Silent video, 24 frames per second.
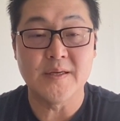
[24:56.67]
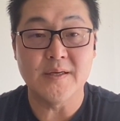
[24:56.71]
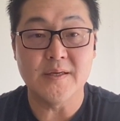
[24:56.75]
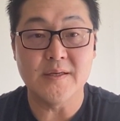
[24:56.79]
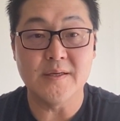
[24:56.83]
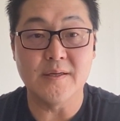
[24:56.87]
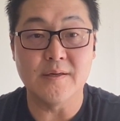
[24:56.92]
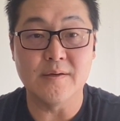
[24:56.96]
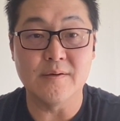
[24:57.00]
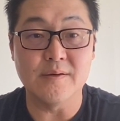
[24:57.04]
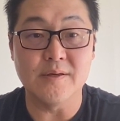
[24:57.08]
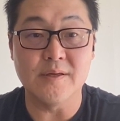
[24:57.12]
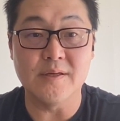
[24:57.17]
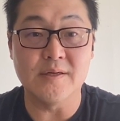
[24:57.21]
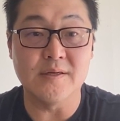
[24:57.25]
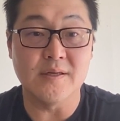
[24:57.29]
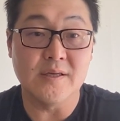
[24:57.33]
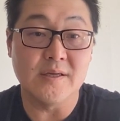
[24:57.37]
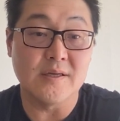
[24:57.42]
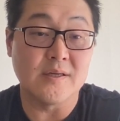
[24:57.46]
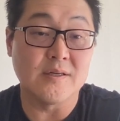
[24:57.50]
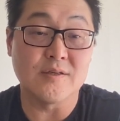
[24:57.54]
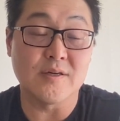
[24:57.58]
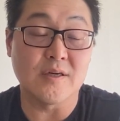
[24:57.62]

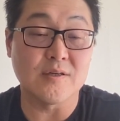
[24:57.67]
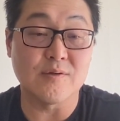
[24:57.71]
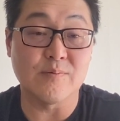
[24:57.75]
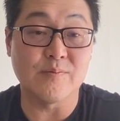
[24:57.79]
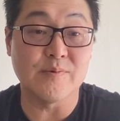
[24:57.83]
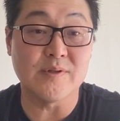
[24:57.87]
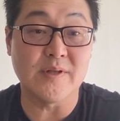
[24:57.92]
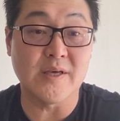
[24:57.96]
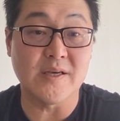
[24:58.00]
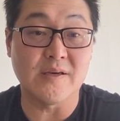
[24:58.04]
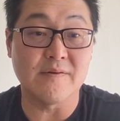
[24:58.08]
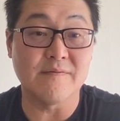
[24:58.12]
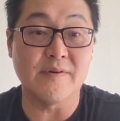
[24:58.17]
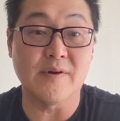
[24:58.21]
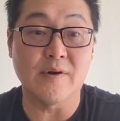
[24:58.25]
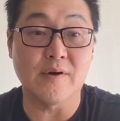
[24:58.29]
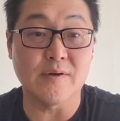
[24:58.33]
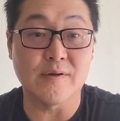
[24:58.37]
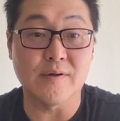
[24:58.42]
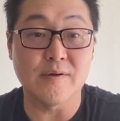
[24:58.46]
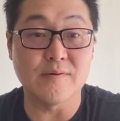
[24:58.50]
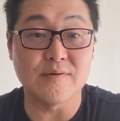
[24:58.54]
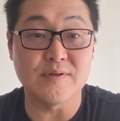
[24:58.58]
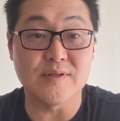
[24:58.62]
in conjunction with like a
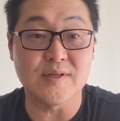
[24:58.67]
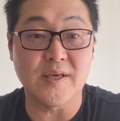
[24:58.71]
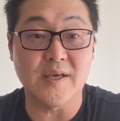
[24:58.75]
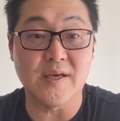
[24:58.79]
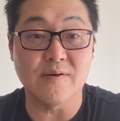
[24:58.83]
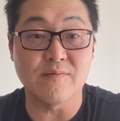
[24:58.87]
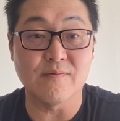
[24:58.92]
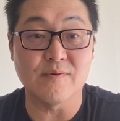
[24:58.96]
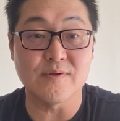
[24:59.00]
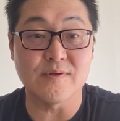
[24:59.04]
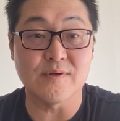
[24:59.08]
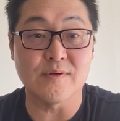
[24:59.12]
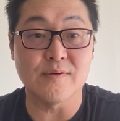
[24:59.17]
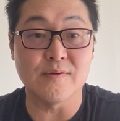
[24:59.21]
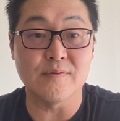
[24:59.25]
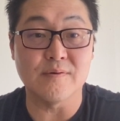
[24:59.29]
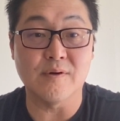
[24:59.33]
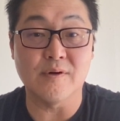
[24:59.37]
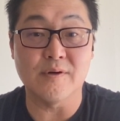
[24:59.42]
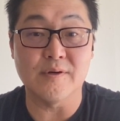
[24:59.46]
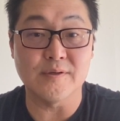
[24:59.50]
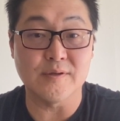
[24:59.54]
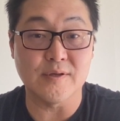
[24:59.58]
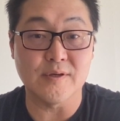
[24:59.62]
Veracode scan result
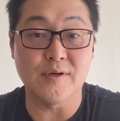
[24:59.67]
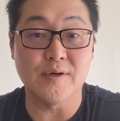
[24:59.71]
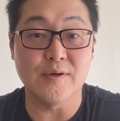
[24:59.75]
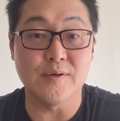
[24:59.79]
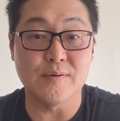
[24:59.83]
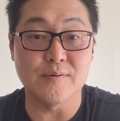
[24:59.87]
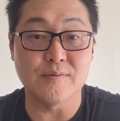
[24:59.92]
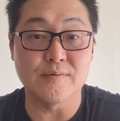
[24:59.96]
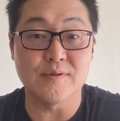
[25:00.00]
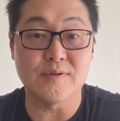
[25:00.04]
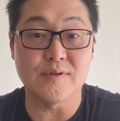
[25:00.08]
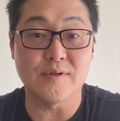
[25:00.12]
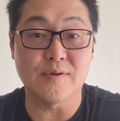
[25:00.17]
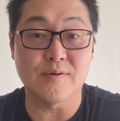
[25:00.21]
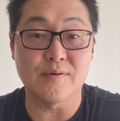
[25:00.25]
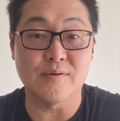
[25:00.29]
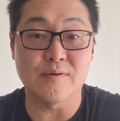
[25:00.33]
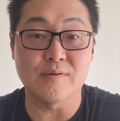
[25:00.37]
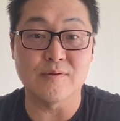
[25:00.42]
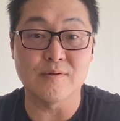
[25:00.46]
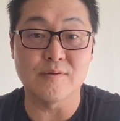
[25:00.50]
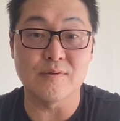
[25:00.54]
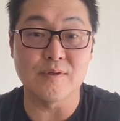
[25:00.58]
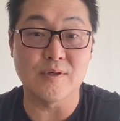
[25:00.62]
on code. So
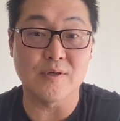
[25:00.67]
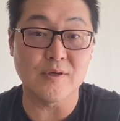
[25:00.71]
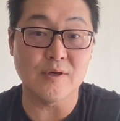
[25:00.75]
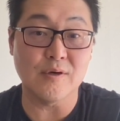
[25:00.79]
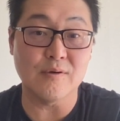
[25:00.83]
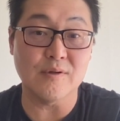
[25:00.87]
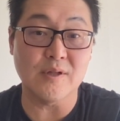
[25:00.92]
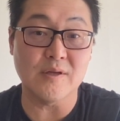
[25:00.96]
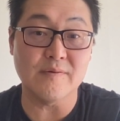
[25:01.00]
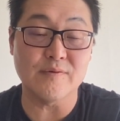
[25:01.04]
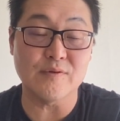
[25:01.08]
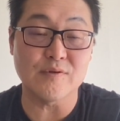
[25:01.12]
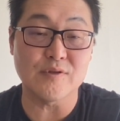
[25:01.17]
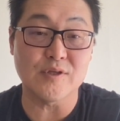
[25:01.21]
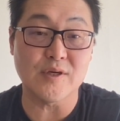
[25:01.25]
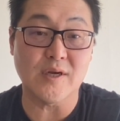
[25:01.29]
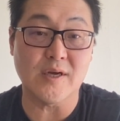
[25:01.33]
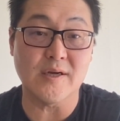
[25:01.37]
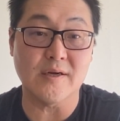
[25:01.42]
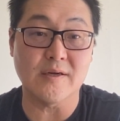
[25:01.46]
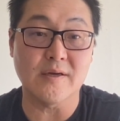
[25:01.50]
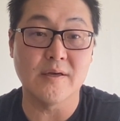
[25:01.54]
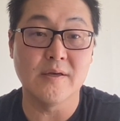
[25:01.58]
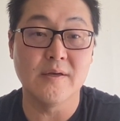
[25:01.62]
they'll do the code level
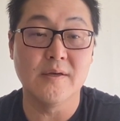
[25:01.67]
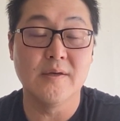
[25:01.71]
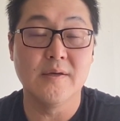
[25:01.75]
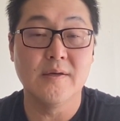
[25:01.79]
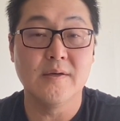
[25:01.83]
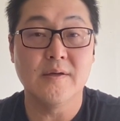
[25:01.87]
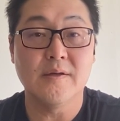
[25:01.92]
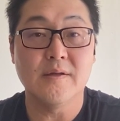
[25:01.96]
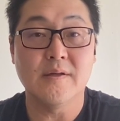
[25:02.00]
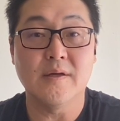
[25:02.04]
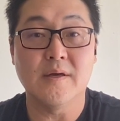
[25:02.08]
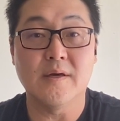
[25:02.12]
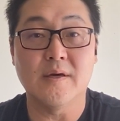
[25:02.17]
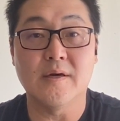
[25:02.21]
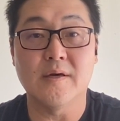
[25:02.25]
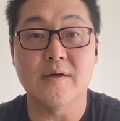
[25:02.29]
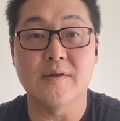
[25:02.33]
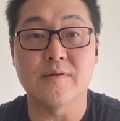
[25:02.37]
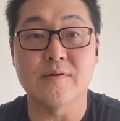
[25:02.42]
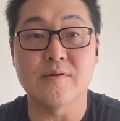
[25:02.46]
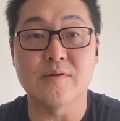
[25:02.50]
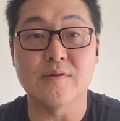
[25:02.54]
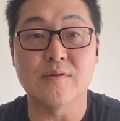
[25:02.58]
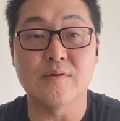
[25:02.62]
check.
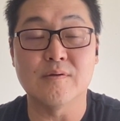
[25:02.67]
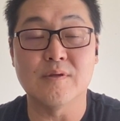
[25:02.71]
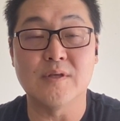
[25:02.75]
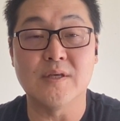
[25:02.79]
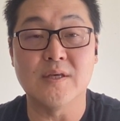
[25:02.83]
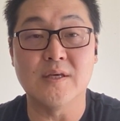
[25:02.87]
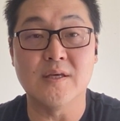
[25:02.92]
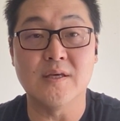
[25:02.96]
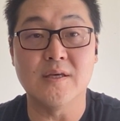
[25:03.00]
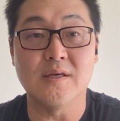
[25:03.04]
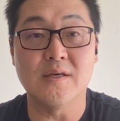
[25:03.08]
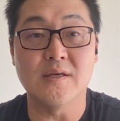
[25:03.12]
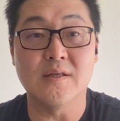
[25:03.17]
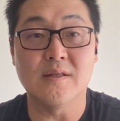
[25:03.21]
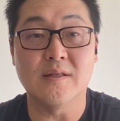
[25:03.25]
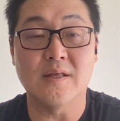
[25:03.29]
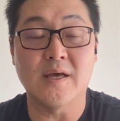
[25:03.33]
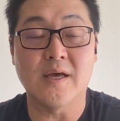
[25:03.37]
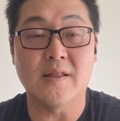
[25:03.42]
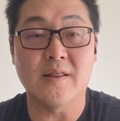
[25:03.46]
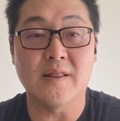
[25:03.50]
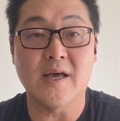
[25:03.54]
They'll do that